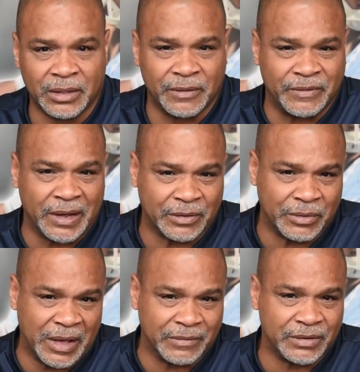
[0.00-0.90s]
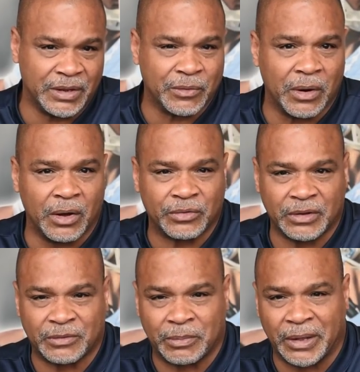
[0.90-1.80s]
The fact that we have a D. Ross
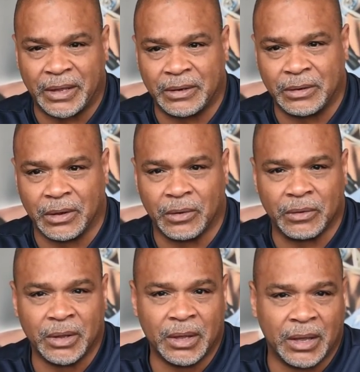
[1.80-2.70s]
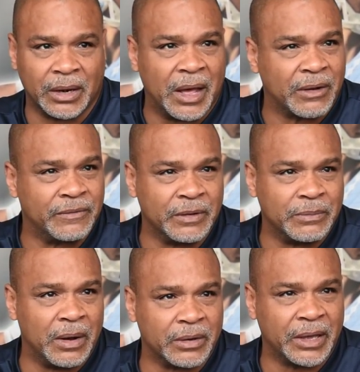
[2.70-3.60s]
that's played, a lot of
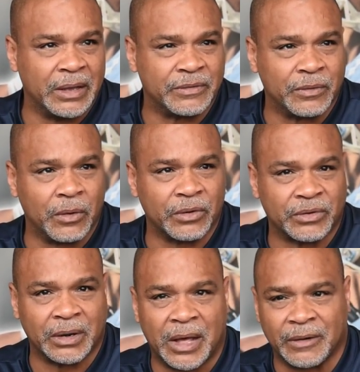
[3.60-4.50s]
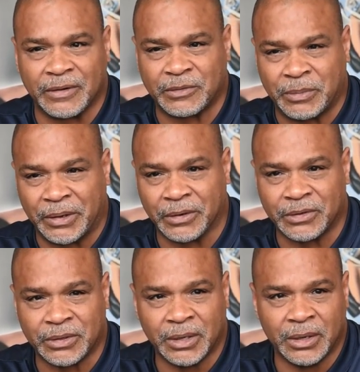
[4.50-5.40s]
football games for us and a lot of experience.